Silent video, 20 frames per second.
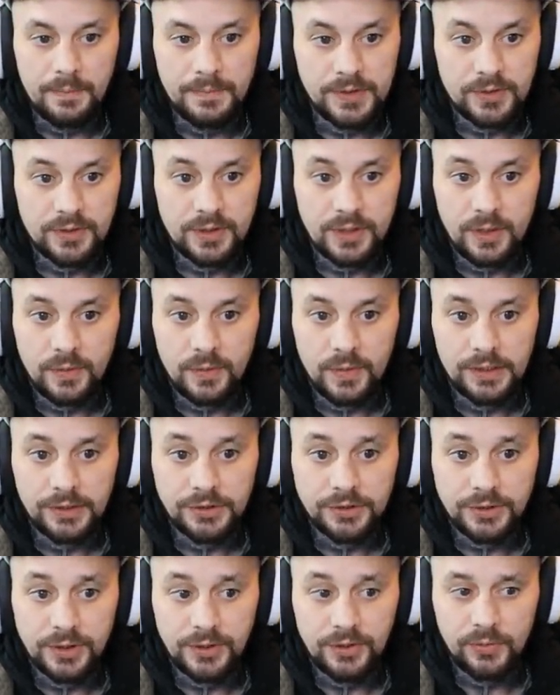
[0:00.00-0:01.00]
Just going to quickly
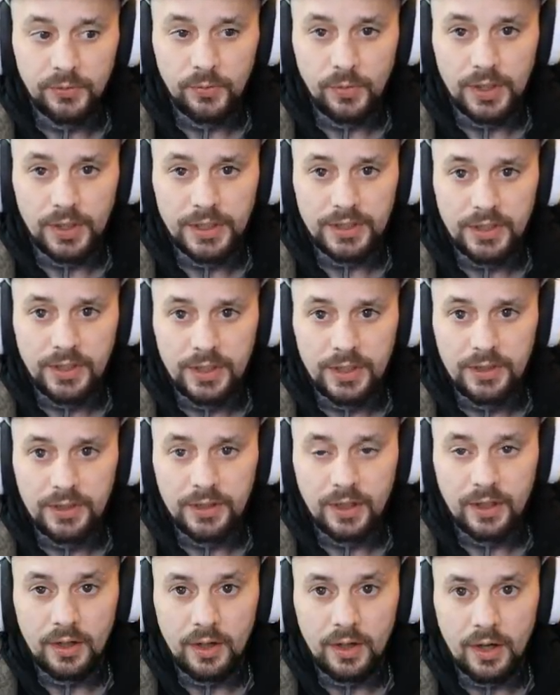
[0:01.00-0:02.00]
show you what I did
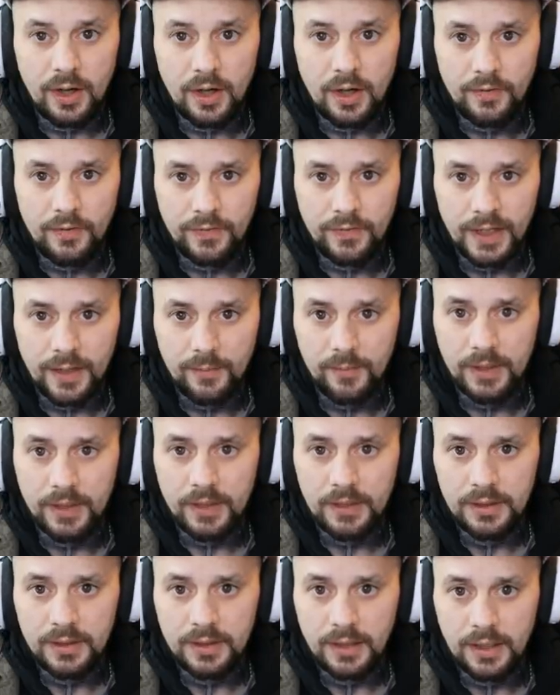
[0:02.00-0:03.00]
off
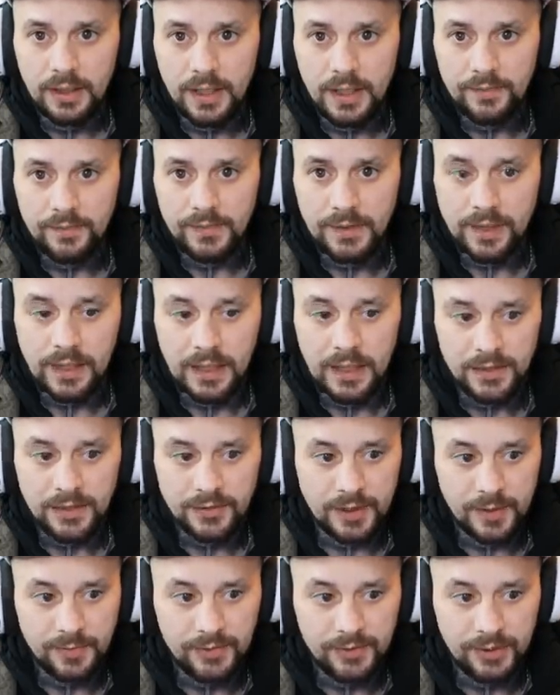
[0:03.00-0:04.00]
camera after the
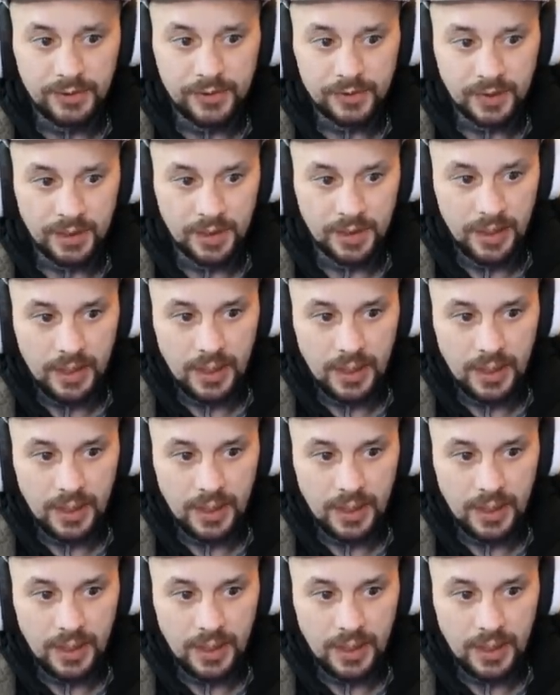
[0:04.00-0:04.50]
last episode.